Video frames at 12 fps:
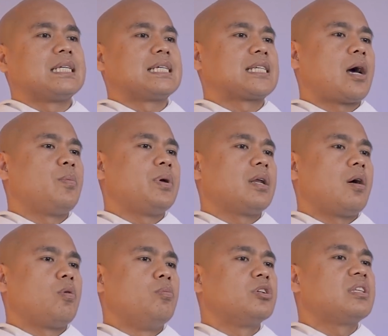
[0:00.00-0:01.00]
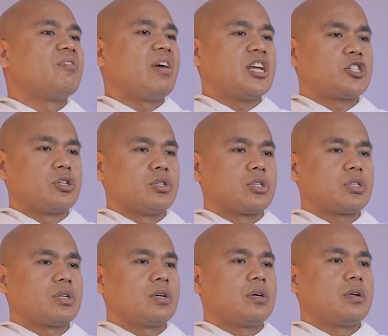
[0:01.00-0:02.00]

examine our motivations.